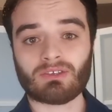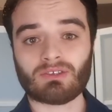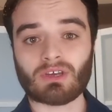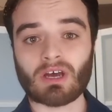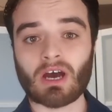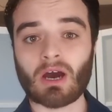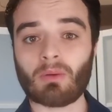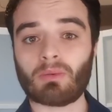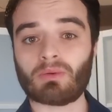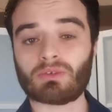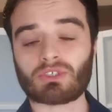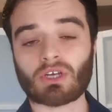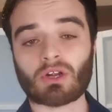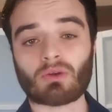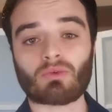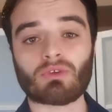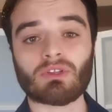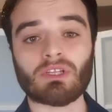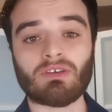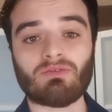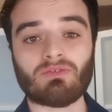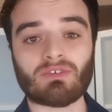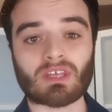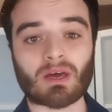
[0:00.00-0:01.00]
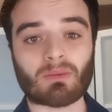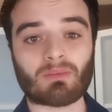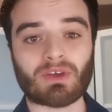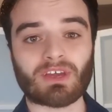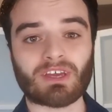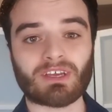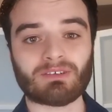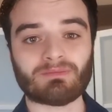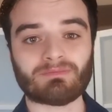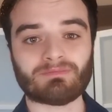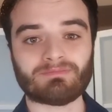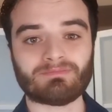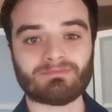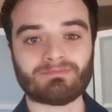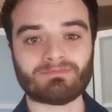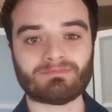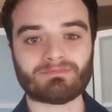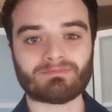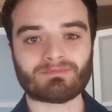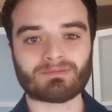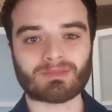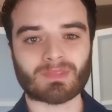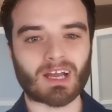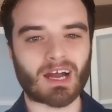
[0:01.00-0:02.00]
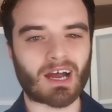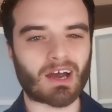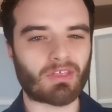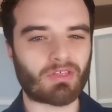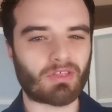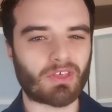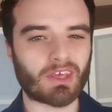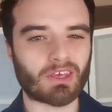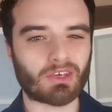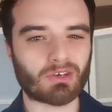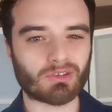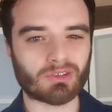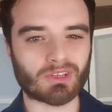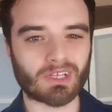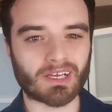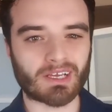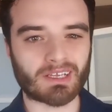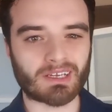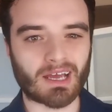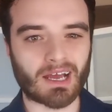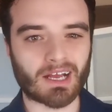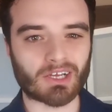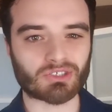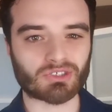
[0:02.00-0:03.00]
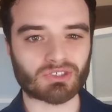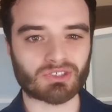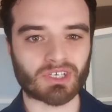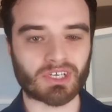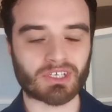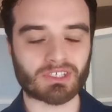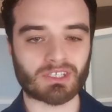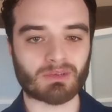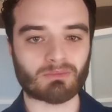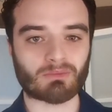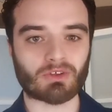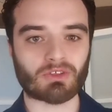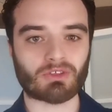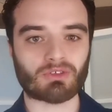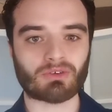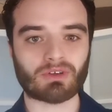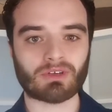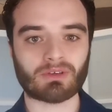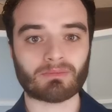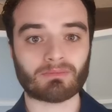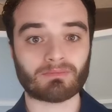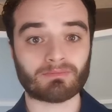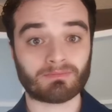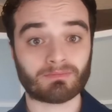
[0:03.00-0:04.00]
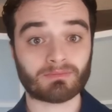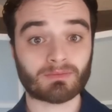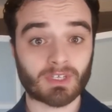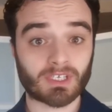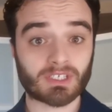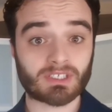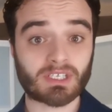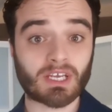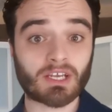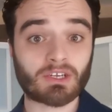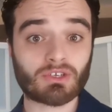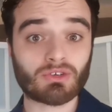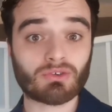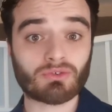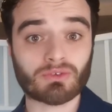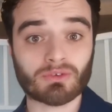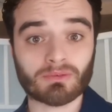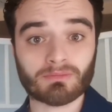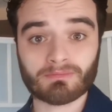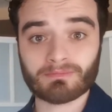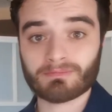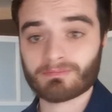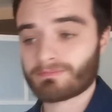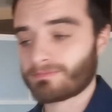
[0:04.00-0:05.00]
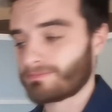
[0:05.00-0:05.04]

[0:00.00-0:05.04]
to help start relieving that pain. I think you'll like exercise number 3. Stay tuned.